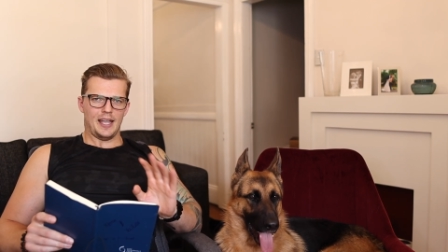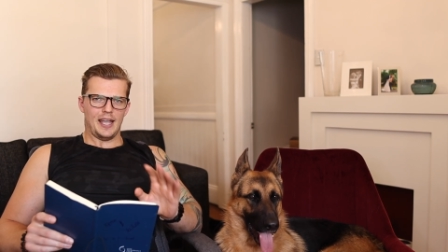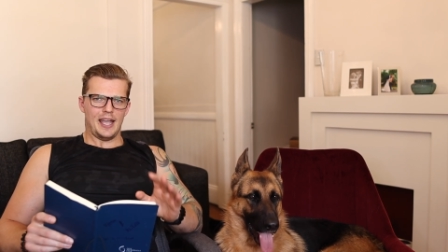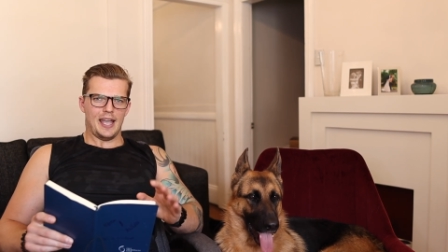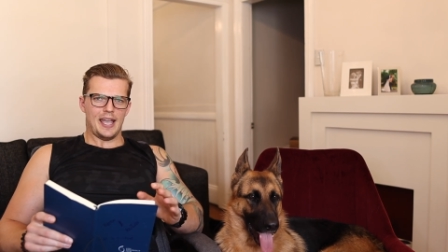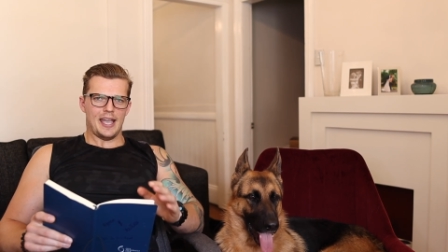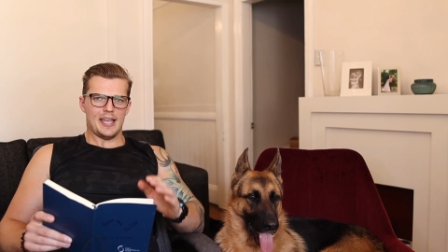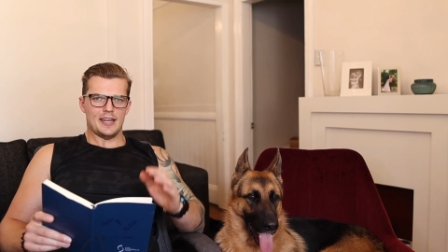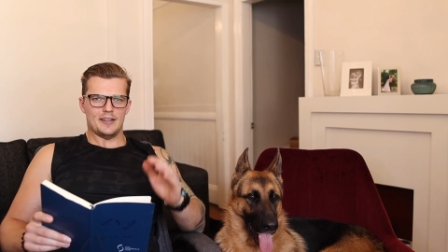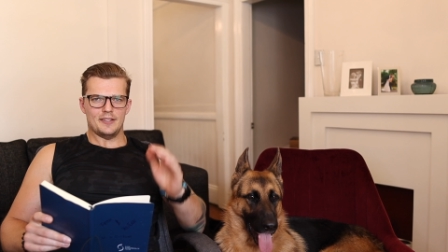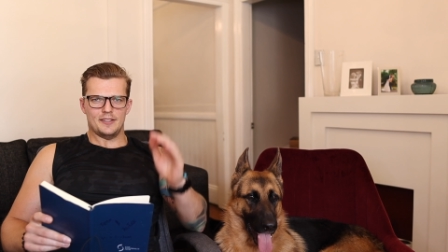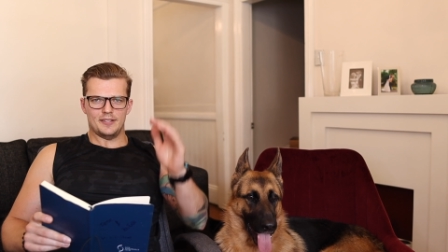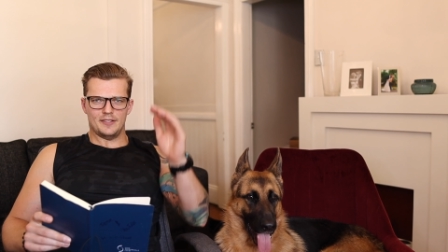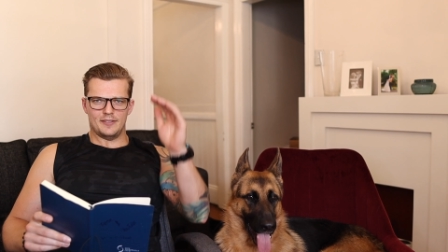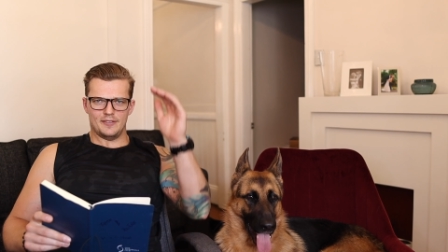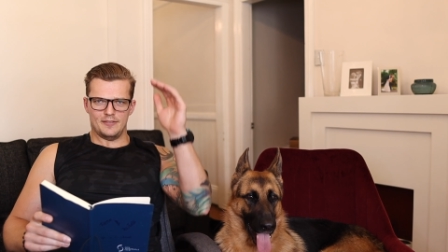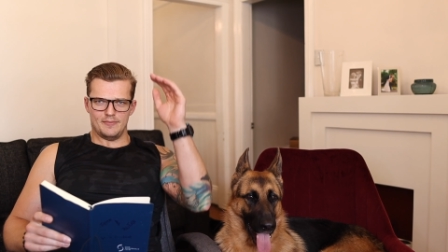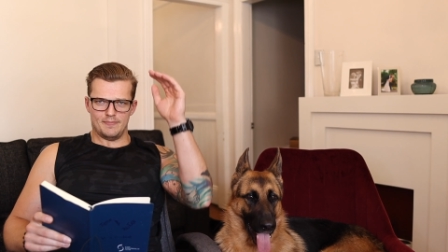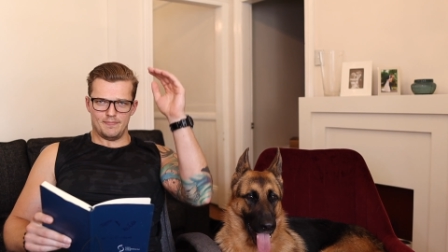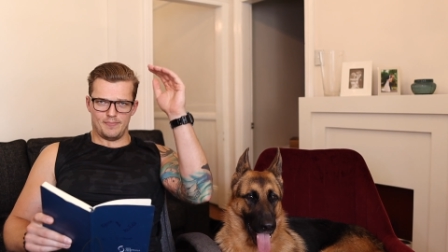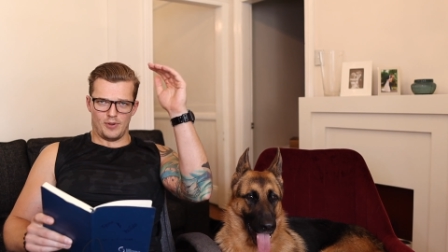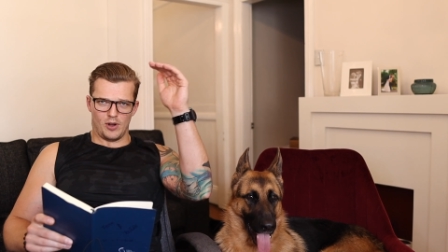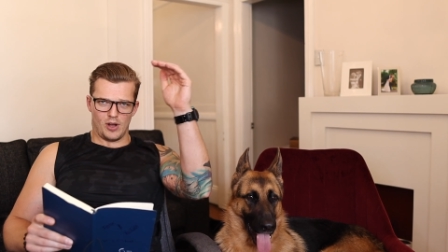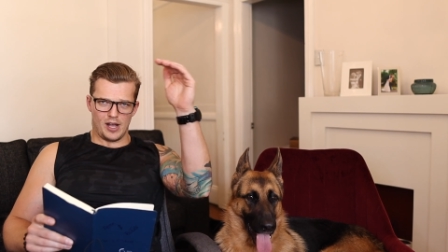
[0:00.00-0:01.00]
and
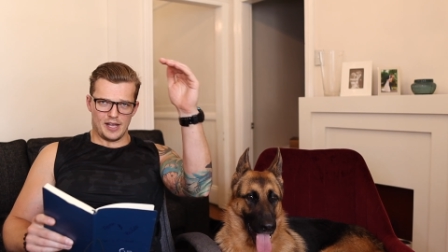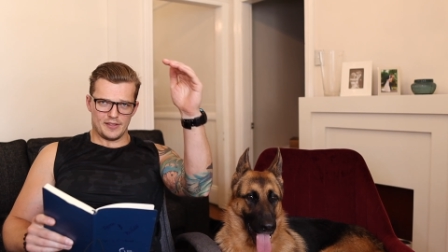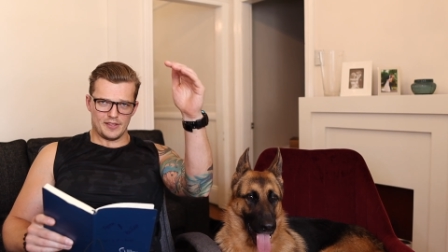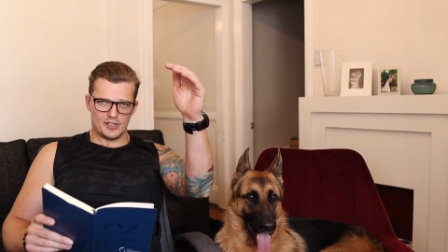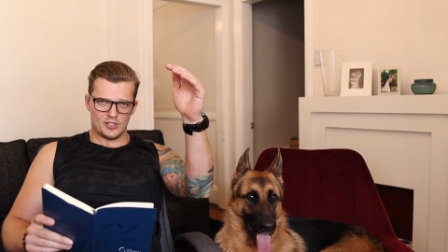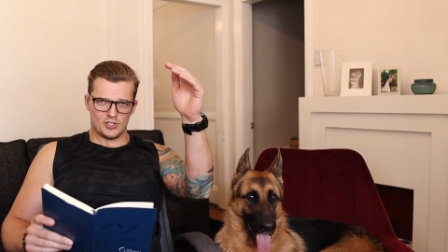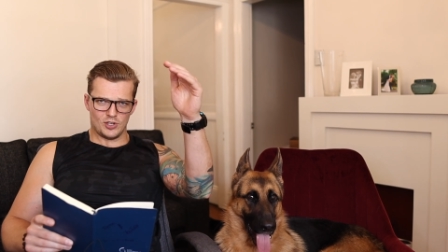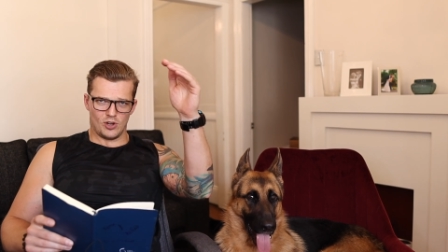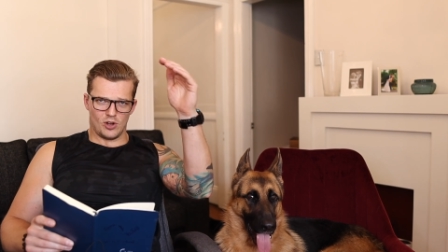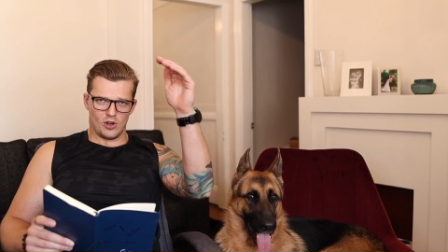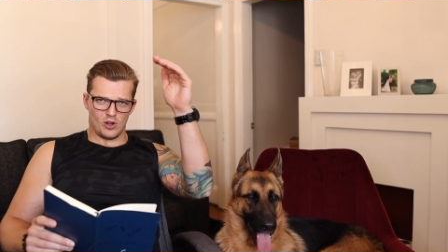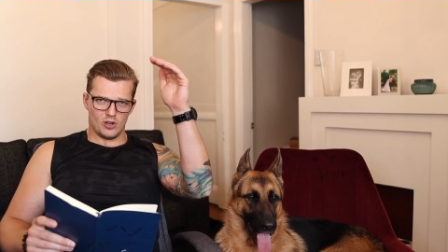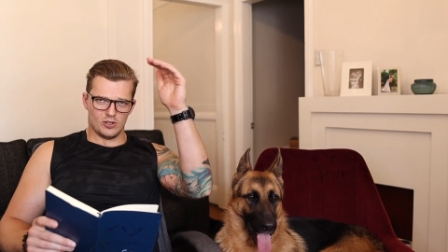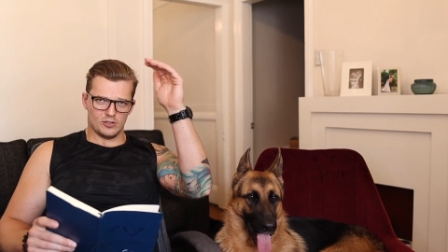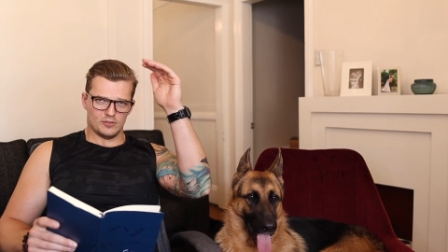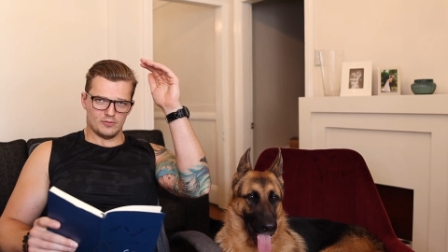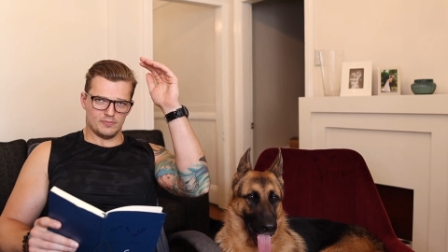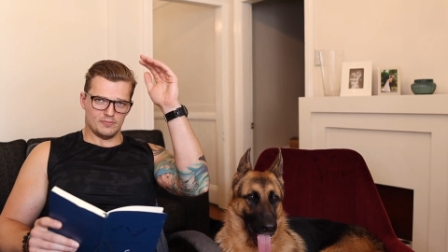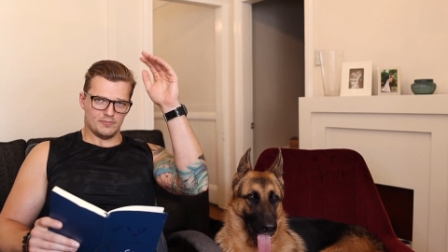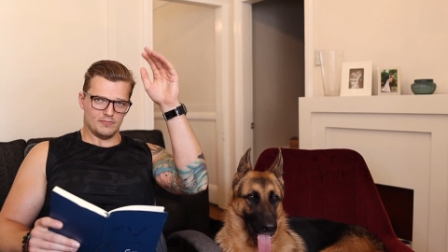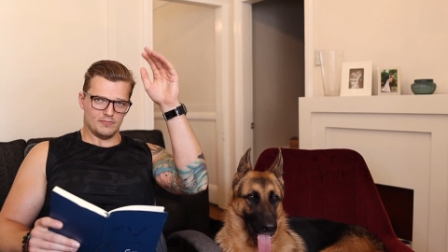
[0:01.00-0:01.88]
buying the dog,